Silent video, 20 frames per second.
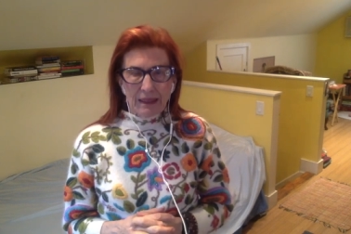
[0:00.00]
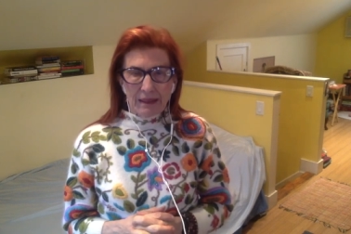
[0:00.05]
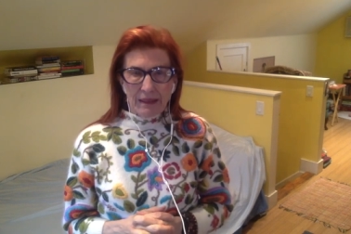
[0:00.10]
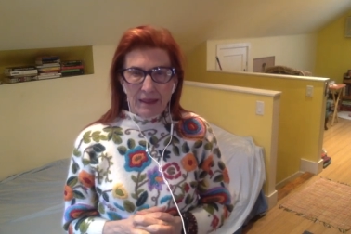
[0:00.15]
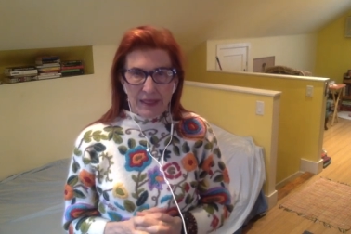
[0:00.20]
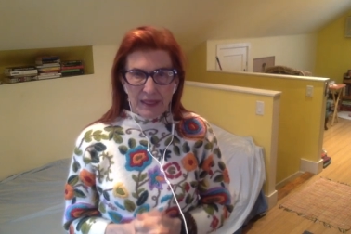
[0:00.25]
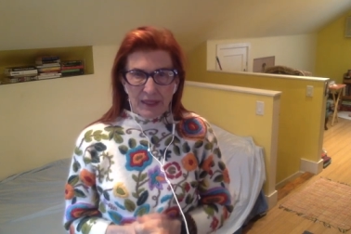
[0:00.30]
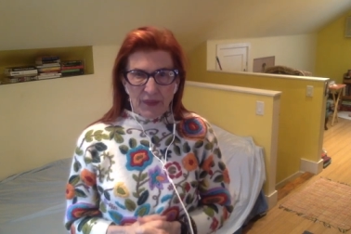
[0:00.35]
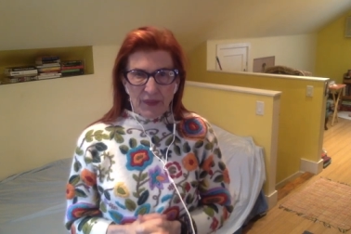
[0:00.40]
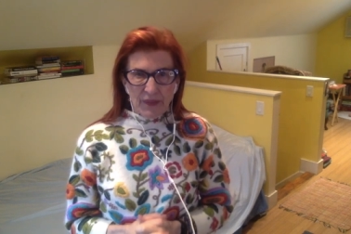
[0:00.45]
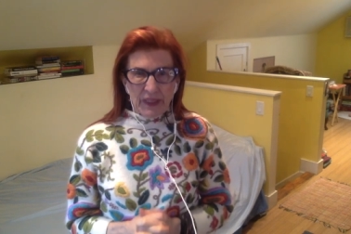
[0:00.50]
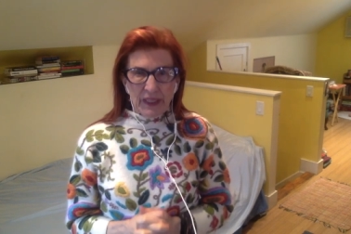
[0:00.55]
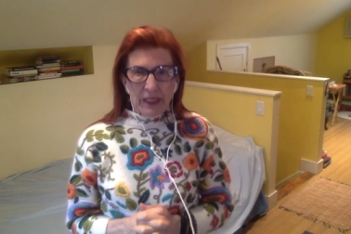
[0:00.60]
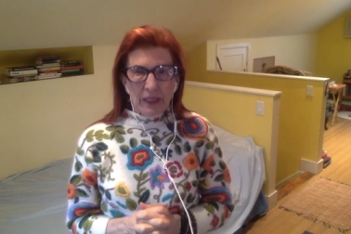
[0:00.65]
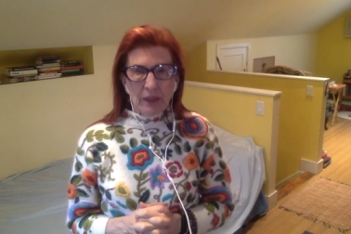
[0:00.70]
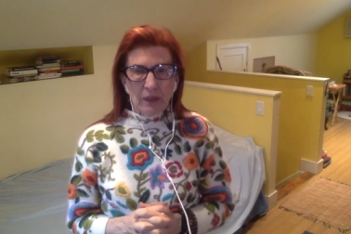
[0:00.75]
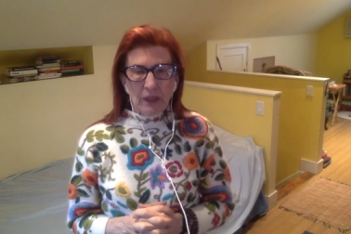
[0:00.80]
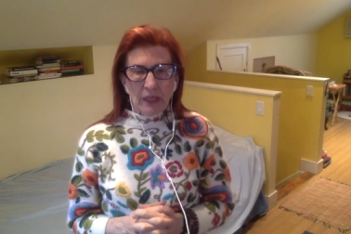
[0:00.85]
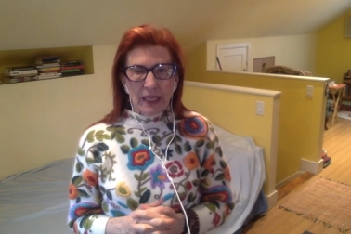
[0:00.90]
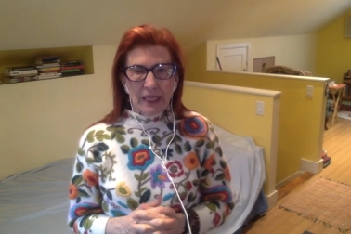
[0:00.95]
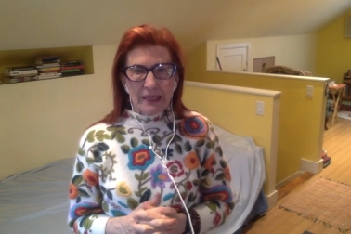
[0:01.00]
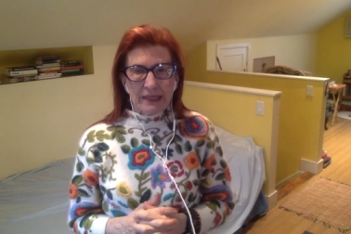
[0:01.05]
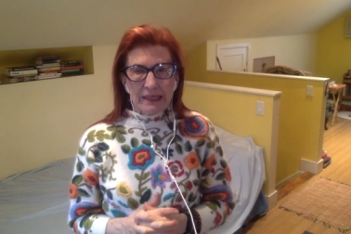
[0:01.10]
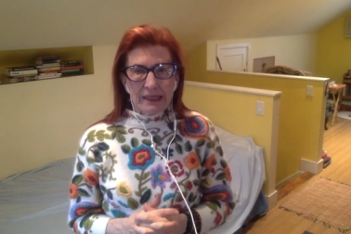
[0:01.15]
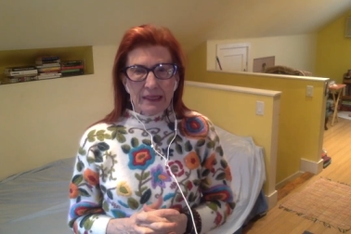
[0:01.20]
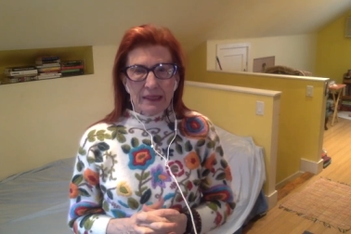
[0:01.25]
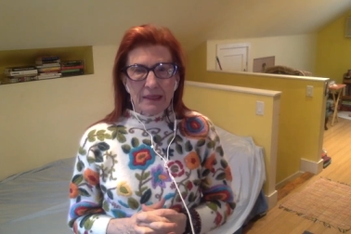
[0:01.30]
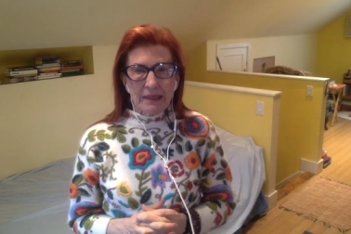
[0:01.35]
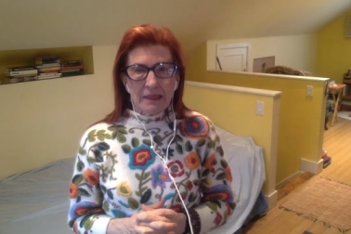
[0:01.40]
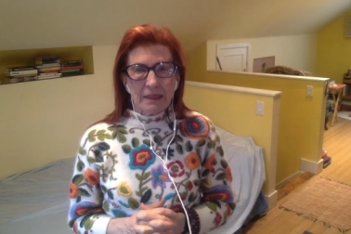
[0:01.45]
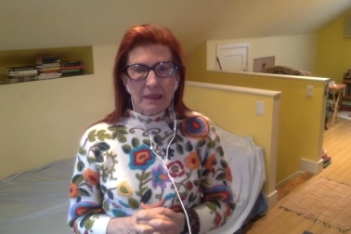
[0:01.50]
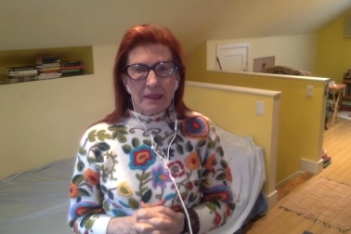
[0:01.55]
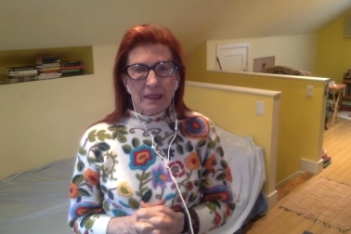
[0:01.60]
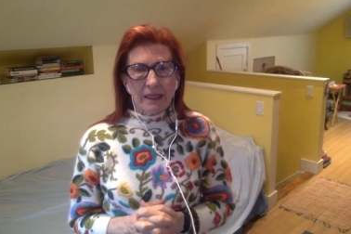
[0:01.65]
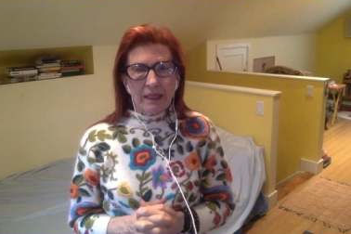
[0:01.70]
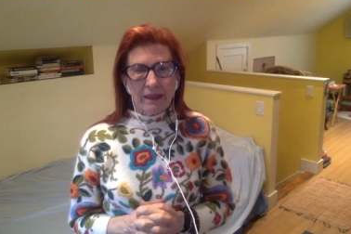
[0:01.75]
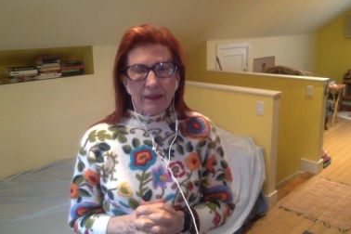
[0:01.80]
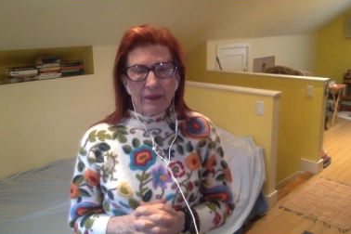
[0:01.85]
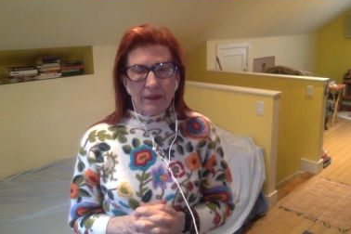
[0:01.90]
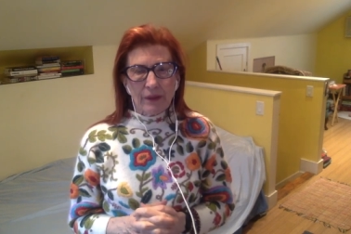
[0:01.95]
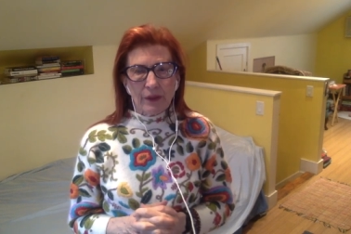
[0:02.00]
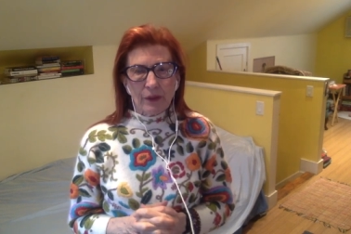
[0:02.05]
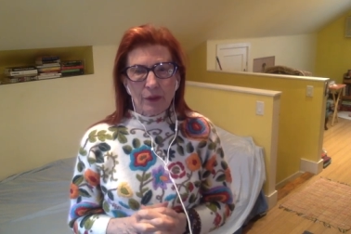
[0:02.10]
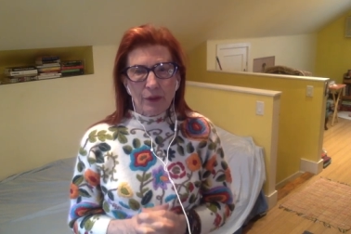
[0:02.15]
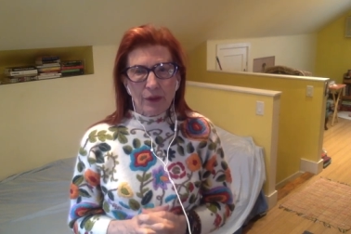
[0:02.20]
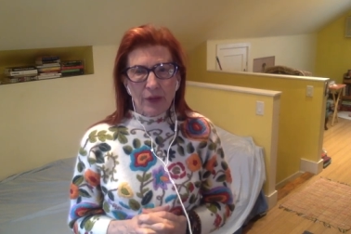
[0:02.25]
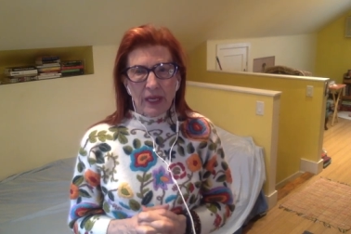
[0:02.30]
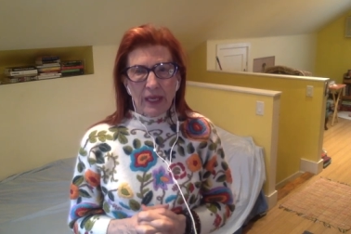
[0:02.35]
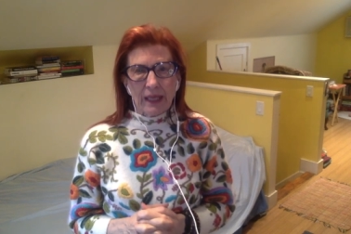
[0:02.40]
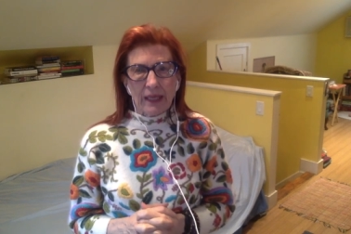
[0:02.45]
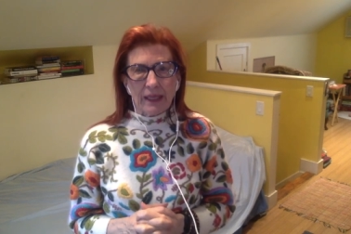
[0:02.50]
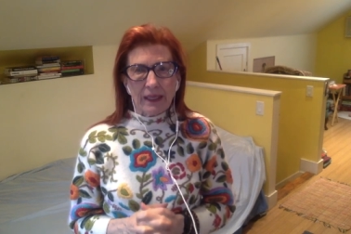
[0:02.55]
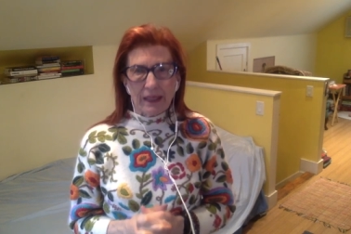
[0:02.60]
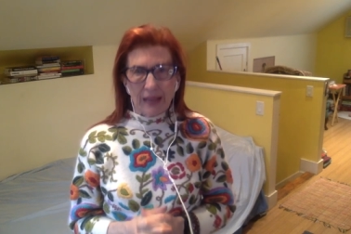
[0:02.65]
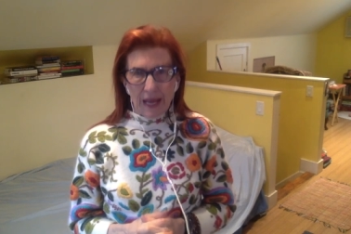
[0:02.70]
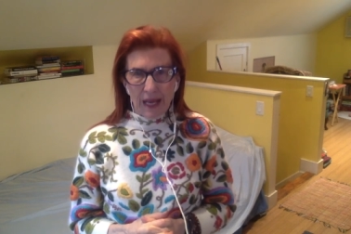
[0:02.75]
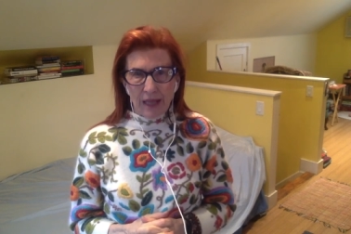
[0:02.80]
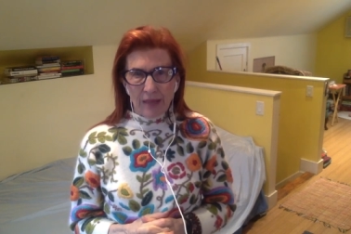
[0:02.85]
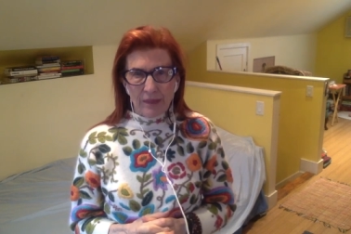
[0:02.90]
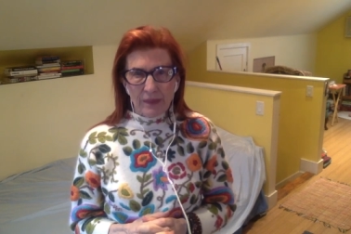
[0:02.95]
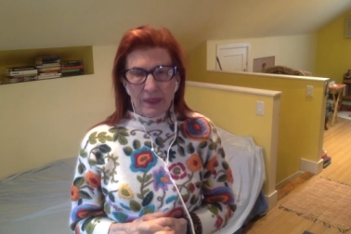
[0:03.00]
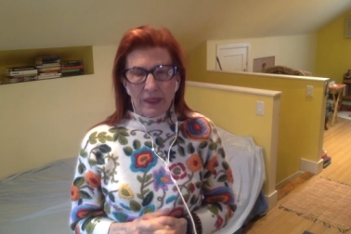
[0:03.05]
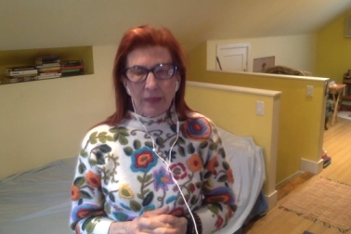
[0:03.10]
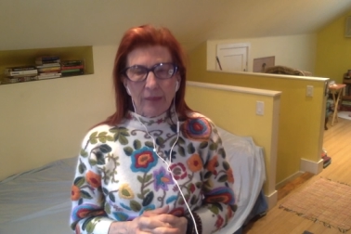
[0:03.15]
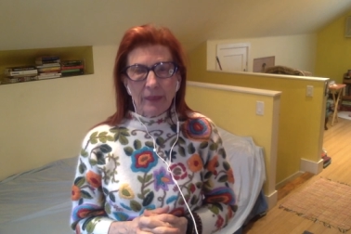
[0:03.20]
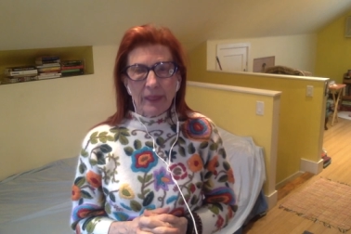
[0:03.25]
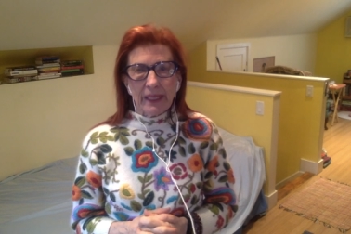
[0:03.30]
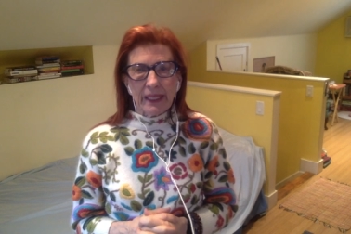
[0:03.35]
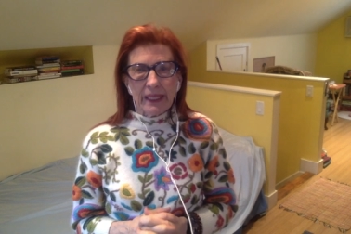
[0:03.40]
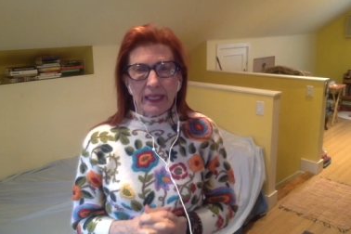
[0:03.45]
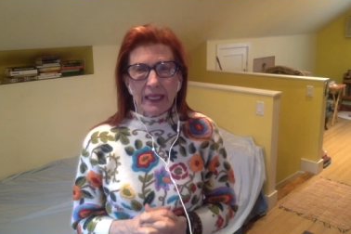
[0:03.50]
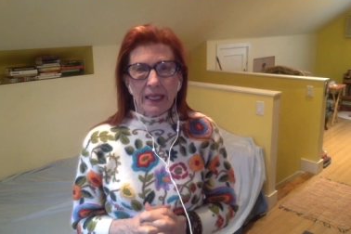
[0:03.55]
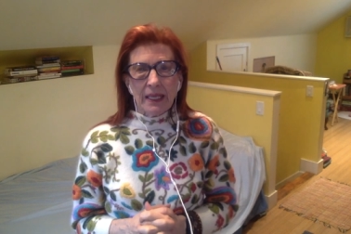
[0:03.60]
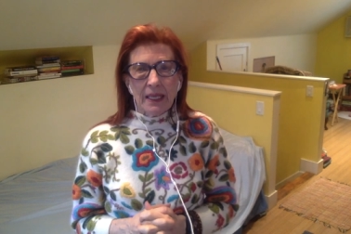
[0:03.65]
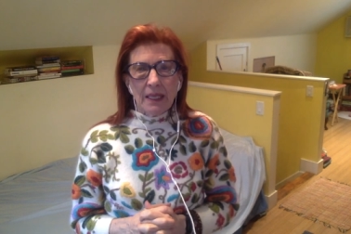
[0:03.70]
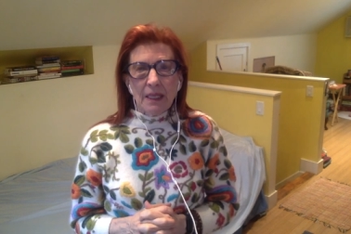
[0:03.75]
these video lessons and you think it can help somebody,